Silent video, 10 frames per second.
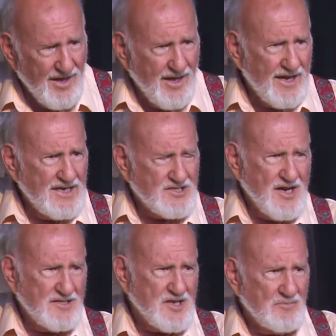And he
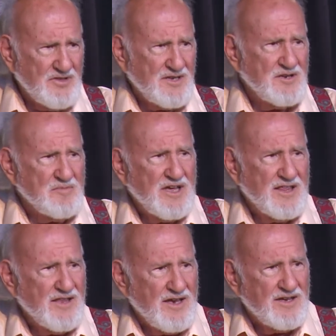said something to me
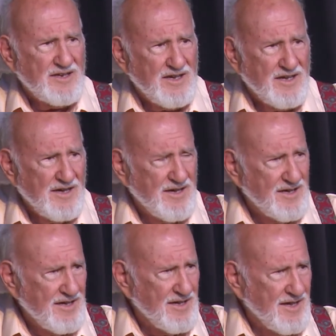that
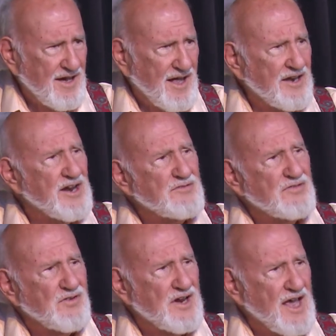I'll never
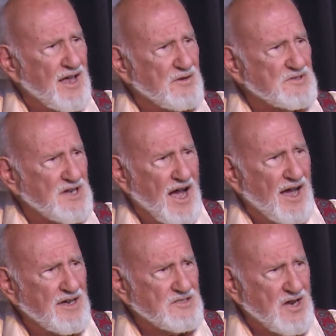forget. It was the
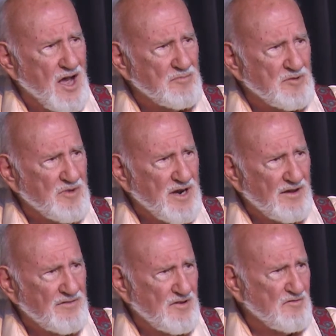highest compliment
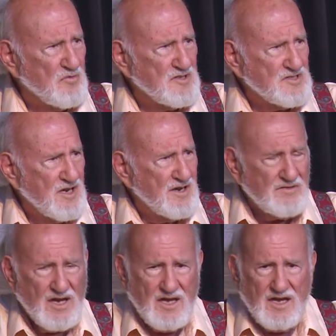I've ever
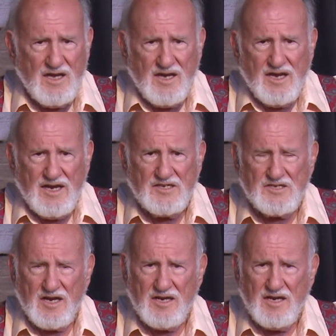received. He
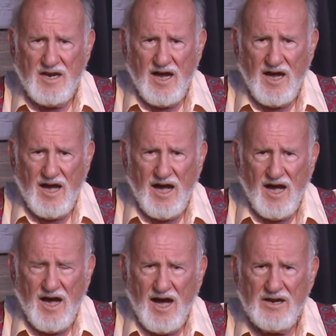said,
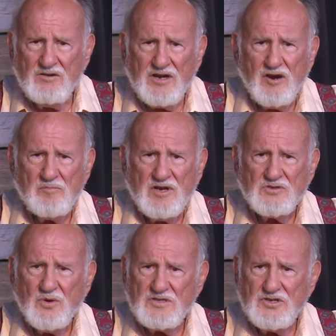I don't care
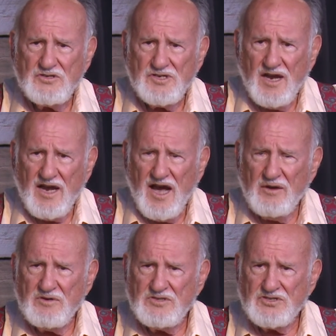much what you say. I
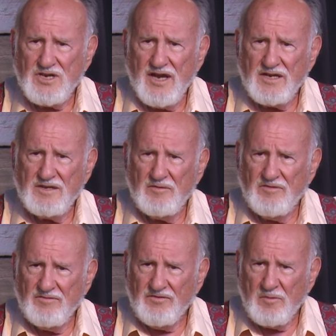would just like to,
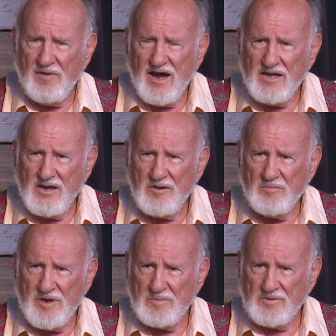for my young
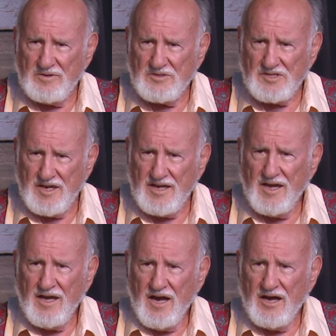people to see
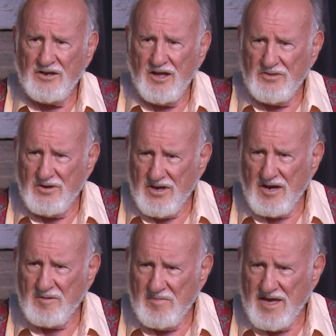another
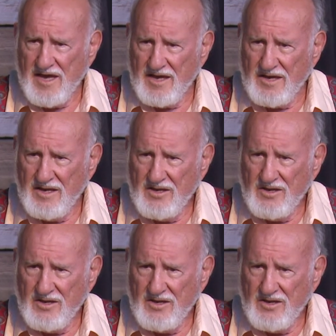young man